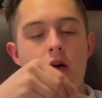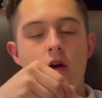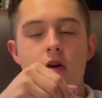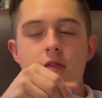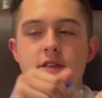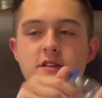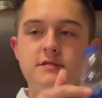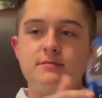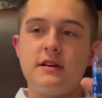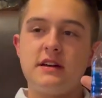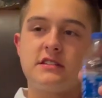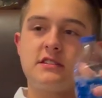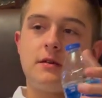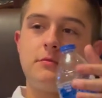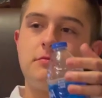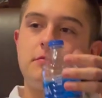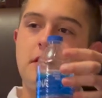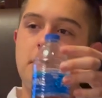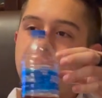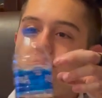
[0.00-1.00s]
This makes up
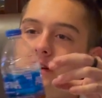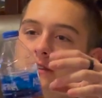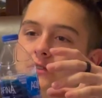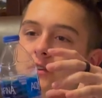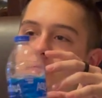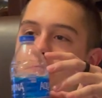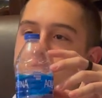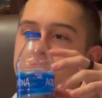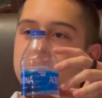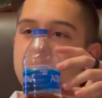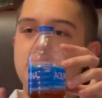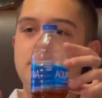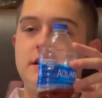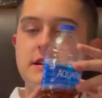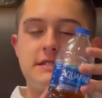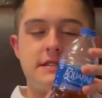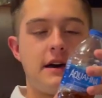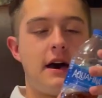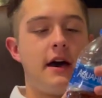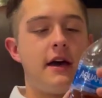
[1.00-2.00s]
about 50% of my
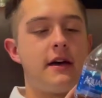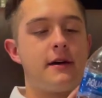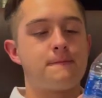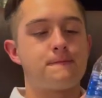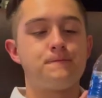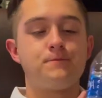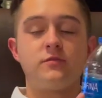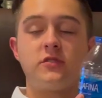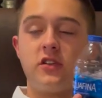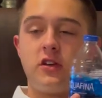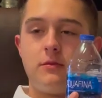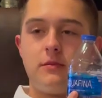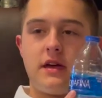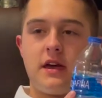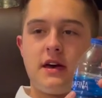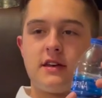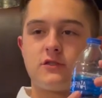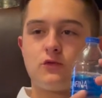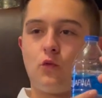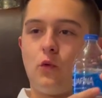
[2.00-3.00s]
diet. You may
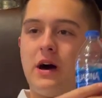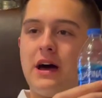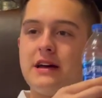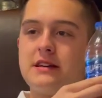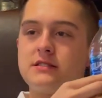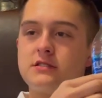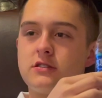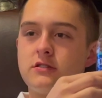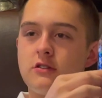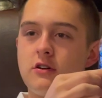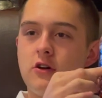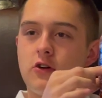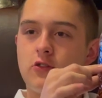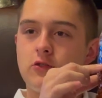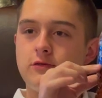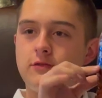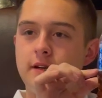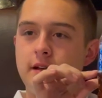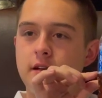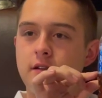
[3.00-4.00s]
ask, why is there an
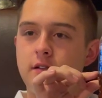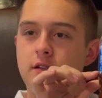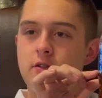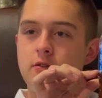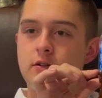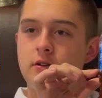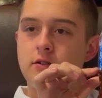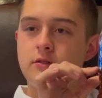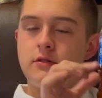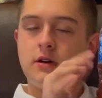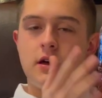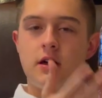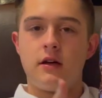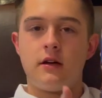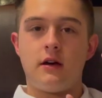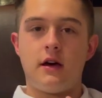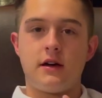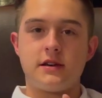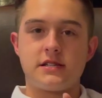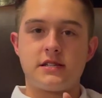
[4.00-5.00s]
Aquafina logo?
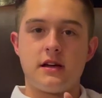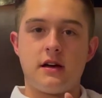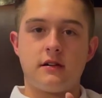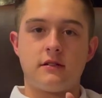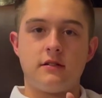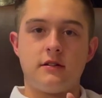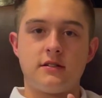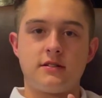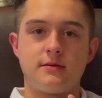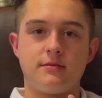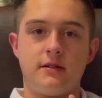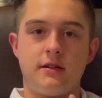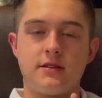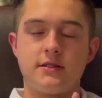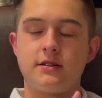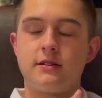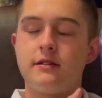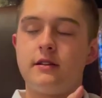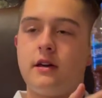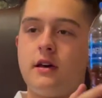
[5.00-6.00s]
Hashtag not
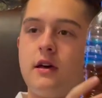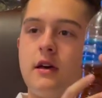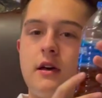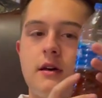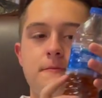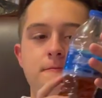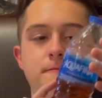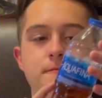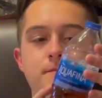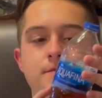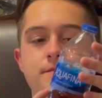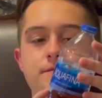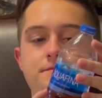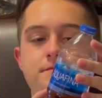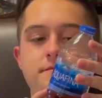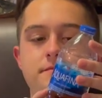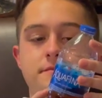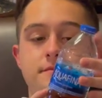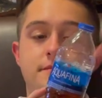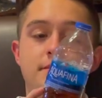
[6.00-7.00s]
sponsored.
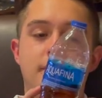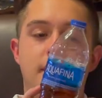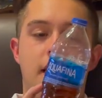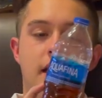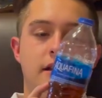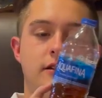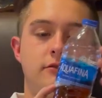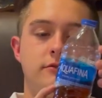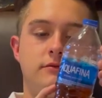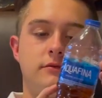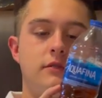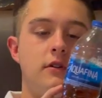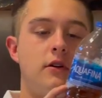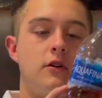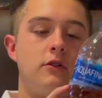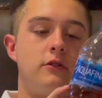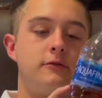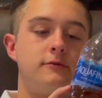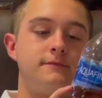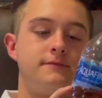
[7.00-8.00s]
I don't
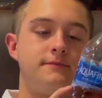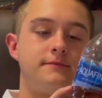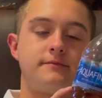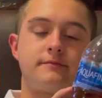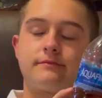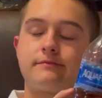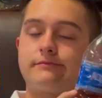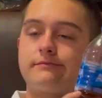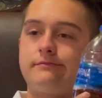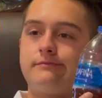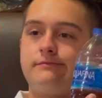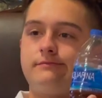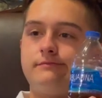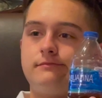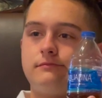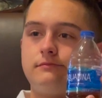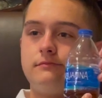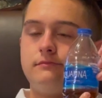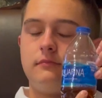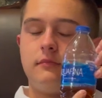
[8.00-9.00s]
know.
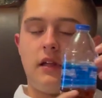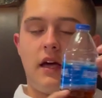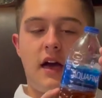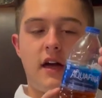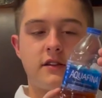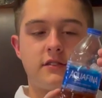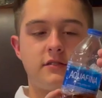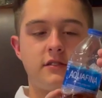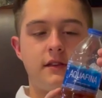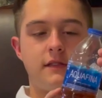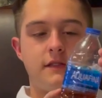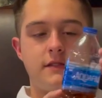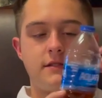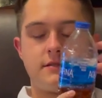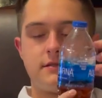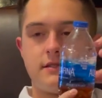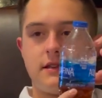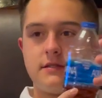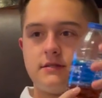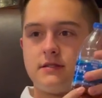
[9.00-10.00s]
Actually, this
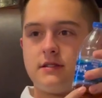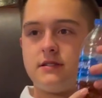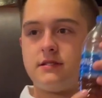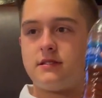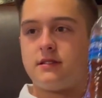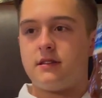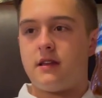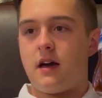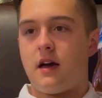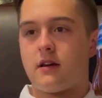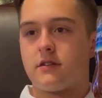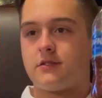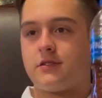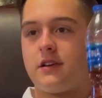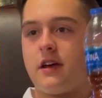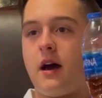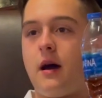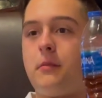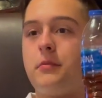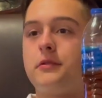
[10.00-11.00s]
this isn't actually
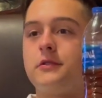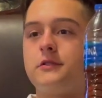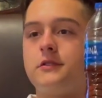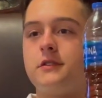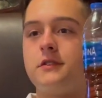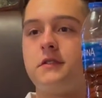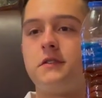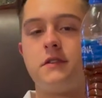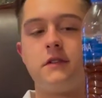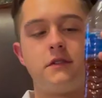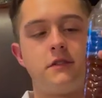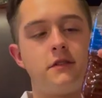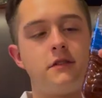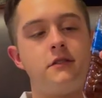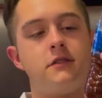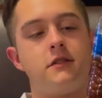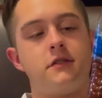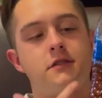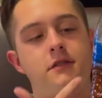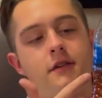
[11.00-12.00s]
apple juice. This is
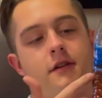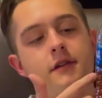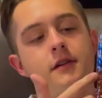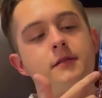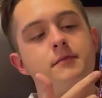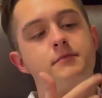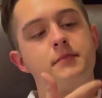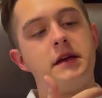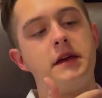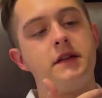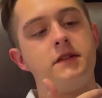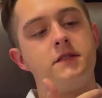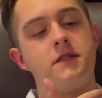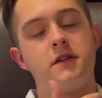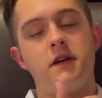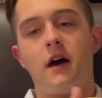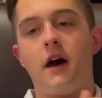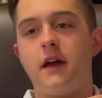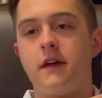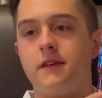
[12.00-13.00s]
just like a peach
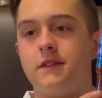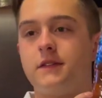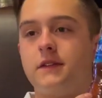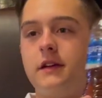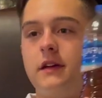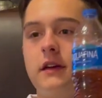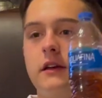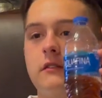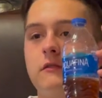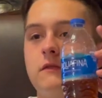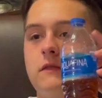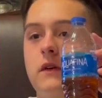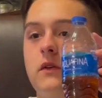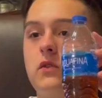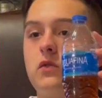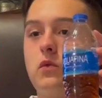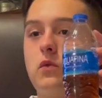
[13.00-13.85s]
iced tea infused